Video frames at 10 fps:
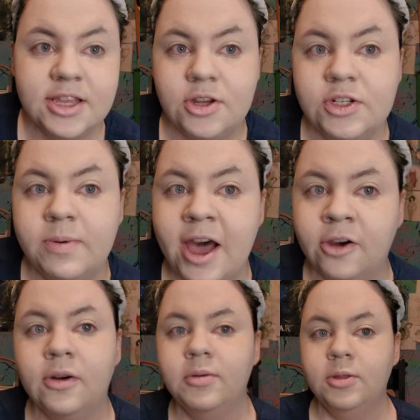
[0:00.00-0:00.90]
YouTube
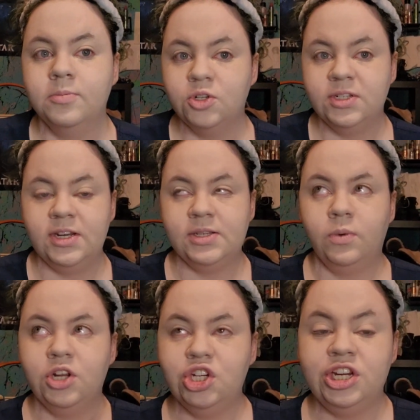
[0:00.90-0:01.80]
algorithm just doesn't
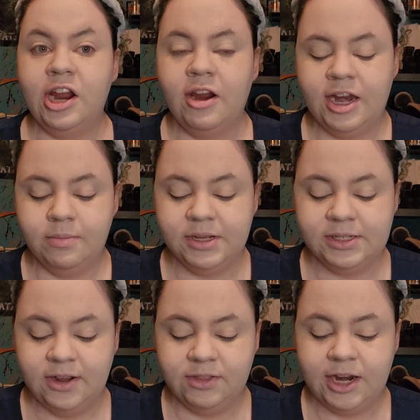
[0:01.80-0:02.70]
want to share any of my
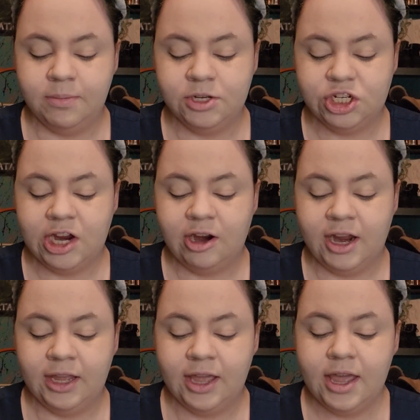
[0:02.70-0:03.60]
stuff that I've been
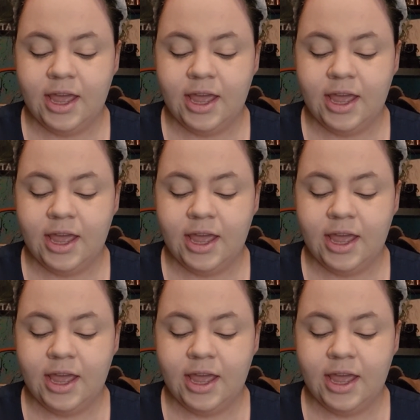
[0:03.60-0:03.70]
sharing,